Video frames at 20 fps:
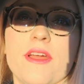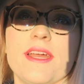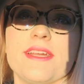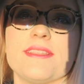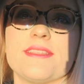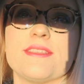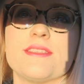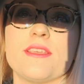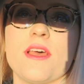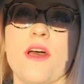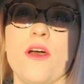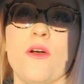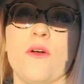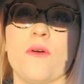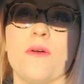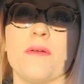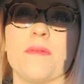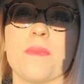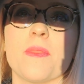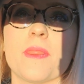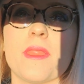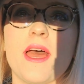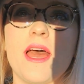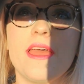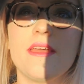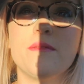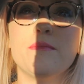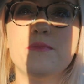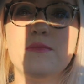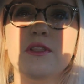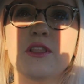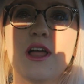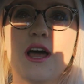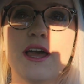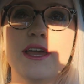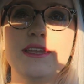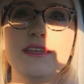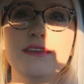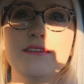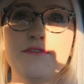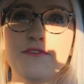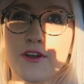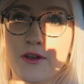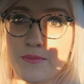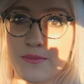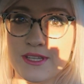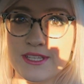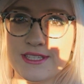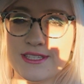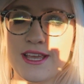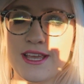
right, so I am blinded from the